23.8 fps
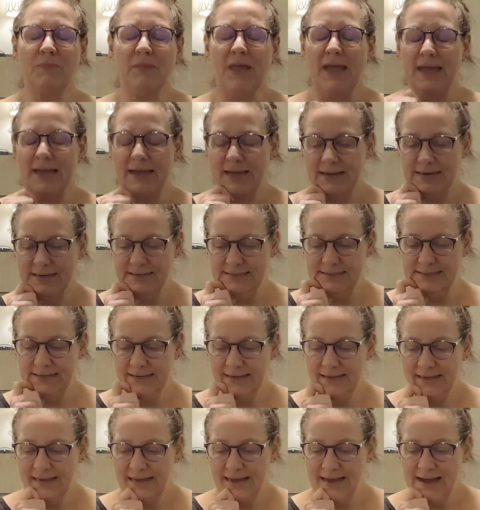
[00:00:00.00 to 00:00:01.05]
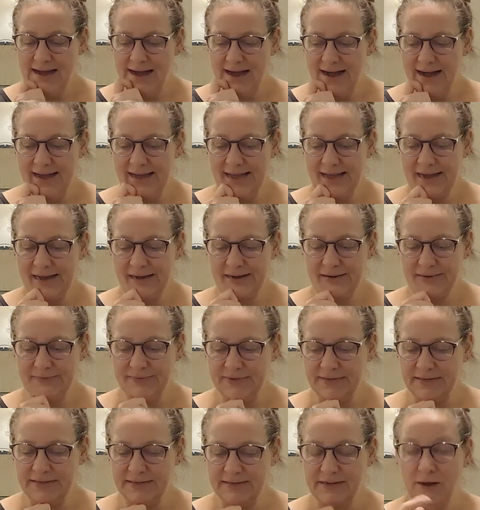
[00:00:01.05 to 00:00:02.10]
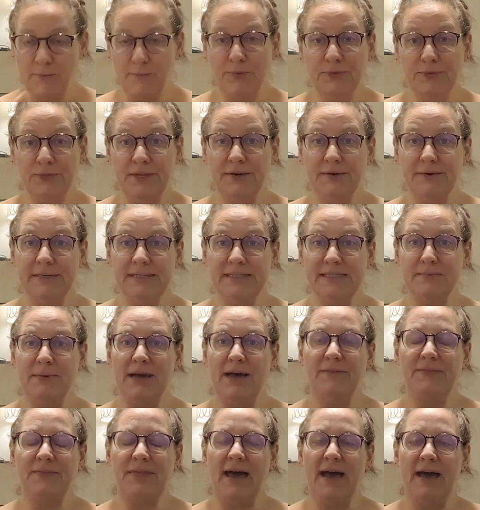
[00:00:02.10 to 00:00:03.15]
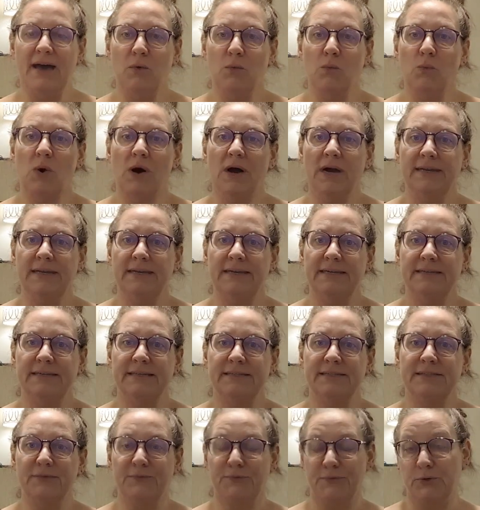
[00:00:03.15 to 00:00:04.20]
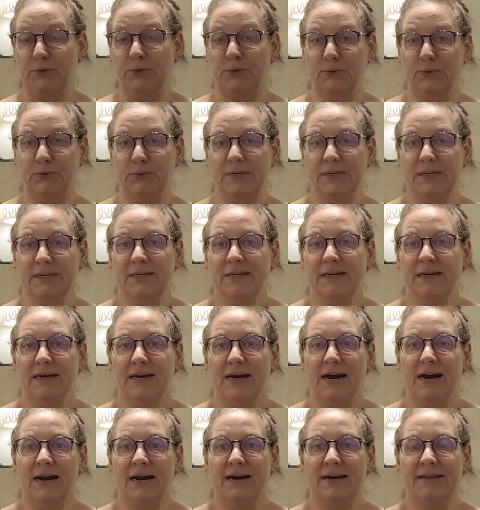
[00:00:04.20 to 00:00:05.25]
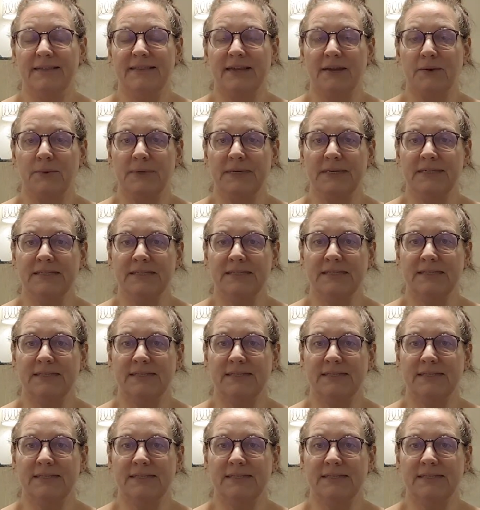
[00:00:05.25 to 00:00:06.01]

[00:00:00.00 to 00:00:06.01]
And I have a couple theories about that. One is the food. There was,